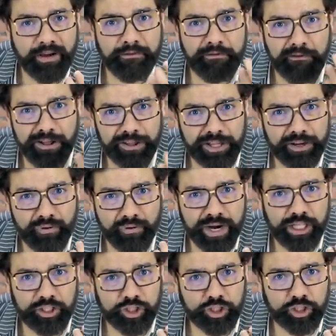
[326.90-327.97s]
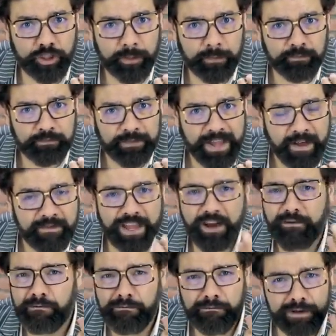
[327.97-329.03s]
are filthy rich. They
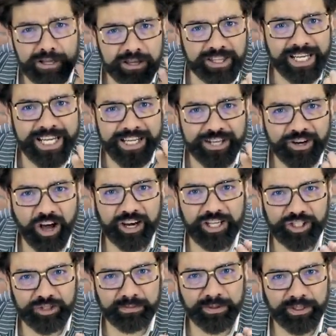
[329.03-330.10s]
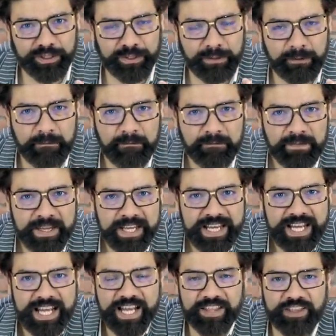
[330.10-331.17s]
are filthy knowledgeable.
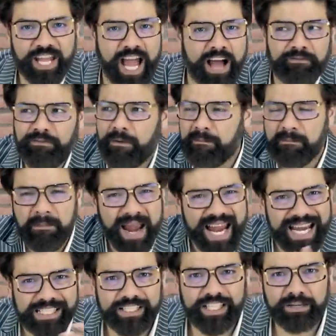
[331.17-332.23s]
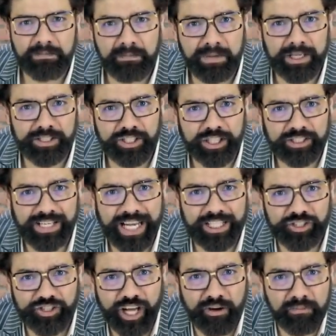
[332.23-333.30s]
They have amazing business
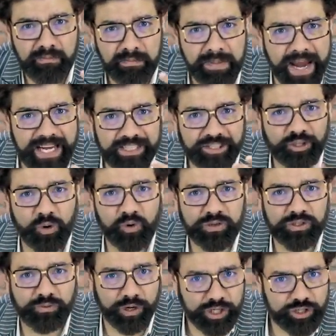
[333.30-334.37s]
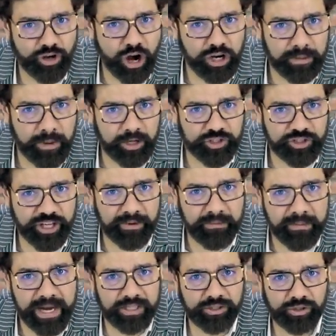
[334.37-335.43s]
like Jeff Bezos. We'll talk about Jeff
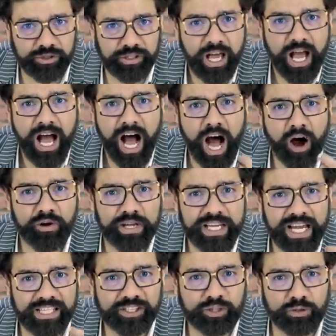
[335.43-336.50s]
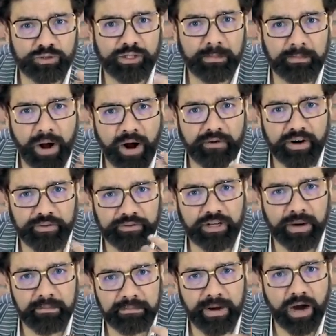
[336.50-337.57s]
Bezos, how he has used the power of
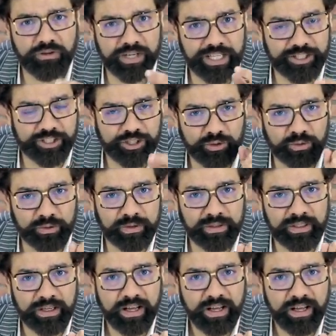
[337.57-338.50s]
compounding soon.